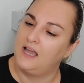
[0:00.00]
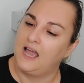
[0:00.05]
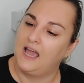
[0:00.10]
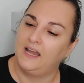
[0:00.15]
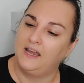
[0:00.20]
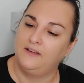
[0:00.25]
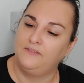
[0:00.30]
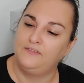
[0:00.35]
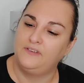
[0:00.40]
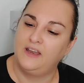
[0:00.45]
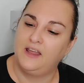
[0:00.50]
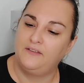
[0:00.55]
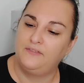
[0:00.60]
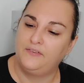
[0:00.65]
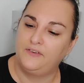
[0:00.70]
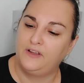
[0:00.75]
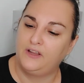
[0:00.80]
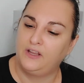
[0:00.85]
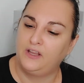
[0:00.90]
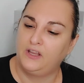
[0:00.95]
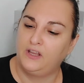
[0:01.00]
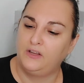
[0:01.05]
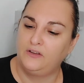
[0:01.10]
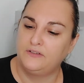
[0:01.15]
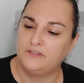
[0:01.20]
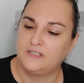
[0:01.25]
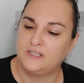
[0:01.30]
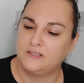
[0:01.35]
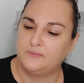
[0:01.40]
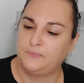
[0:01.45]
and I've never
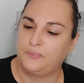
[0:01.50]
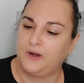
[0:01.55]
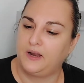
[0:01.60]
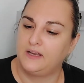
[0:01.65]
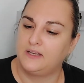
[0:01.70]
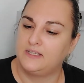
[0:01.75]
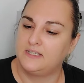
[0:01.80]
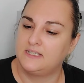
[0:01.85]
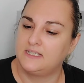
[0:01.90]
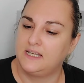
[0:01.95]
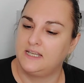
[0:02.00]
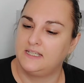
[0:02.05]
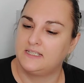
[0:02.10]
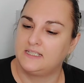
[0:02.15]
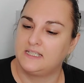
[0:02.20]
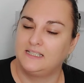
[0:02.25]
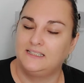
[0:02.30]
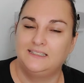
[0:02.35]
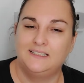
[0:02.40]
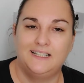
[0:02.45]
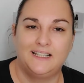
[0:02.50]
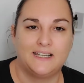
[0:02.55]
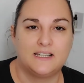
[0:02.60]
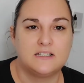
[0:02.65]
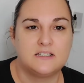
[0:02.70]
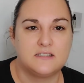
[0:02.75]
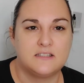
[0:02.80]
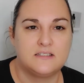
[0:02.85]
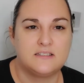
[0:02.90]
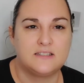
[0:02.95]
used this brand. It's
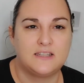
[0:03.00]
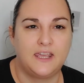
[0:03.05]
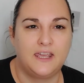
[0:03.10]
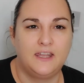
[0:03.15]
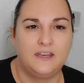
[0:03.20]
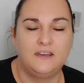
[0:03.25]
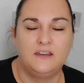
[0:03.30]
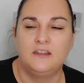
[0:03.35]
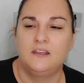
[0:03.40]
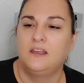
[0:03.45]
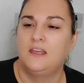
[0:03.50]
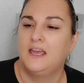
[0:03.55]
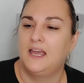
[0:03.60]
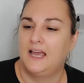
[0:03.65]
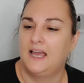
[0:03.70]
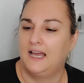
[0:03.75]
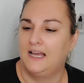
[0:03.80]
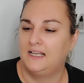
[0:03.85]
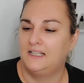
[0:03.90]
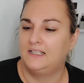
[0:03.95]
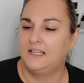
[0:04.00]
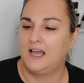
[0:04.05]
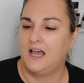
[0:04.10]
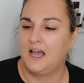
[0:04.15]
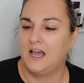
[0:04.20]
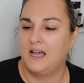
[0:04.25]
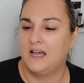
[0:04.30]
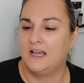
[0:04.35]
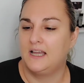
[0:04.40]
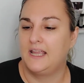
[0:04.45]
Lixir Skin,
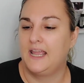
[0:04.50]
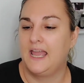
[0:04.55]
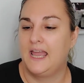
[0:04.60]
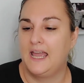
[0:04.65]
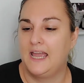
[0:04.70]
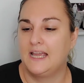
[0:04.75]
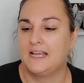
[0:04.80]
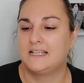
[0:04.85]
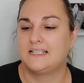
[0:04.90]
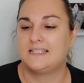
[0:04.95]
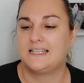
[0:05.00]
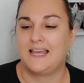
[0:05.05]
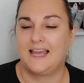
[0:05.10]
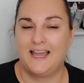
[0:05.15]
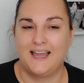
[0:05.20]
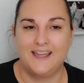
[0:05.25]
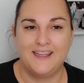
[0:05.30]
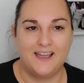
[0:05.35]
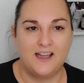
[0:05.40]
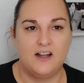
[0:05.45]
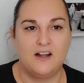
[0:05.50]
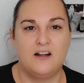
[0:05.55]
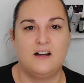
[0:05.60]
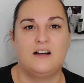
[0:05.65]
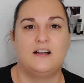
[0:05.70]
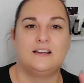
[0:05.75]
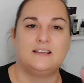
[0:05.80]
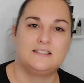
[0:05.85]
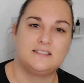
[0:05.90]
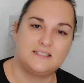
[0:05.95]

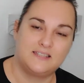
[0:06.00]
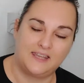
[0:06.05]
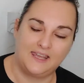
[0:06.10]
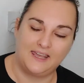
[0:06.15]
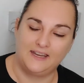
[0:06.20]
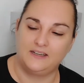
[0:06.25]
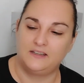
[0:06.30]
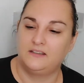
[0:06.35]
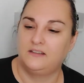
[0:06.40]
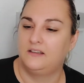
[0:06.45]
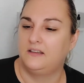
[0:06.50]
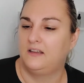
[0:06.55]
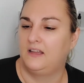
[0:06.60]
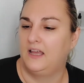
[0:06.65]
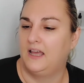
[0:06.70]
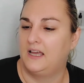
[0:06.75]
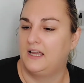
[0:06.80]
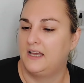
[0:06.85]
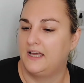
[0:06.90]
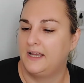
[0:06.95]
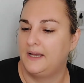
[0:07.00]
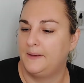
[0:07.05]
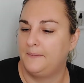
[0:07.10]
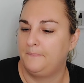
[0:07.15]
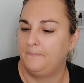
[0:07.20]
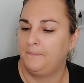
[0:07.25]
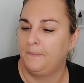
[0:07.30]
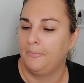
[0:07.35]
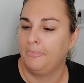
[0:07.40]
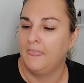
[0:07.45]
L-I-X-I-R Skin.
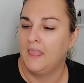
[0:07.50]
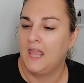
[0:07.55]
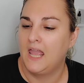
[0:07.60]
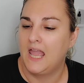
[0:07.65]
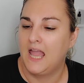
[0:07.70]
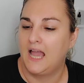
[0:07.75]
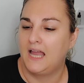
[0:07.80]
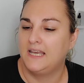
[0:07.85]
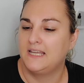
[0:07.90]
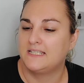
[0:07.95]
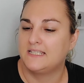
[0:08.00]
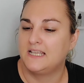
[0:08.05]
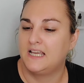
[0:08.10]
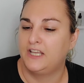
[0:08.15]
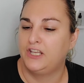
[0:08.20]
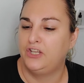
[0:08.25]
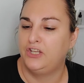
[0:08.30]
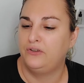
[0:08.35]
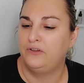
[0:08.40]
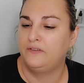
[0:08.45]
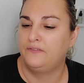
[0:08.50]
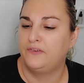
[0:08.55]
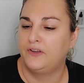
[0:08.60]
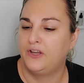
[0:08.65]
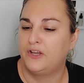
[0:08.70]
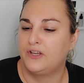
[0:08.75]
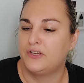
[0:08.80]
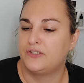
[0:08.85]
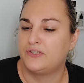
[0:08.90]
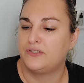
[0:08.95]
Um, and it's their
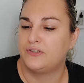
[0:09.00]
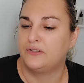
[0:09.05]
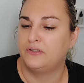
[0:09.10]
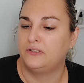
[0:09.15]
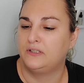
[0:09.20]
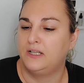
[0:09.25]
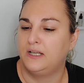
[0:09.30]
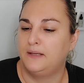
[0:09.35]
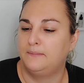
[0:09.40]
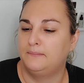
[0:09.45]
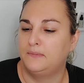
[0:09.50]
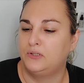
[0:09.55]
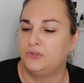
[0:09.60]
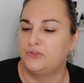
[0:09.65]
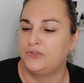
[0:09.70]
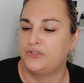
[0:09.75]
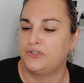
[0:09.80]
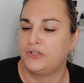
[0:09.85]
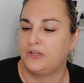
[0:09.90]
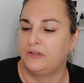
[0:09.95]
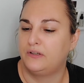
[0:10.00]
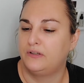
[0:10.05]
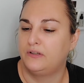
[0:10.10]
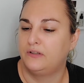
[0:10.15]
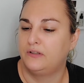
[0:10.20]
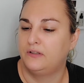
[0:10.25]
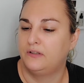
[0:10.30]
Universal Emulsion.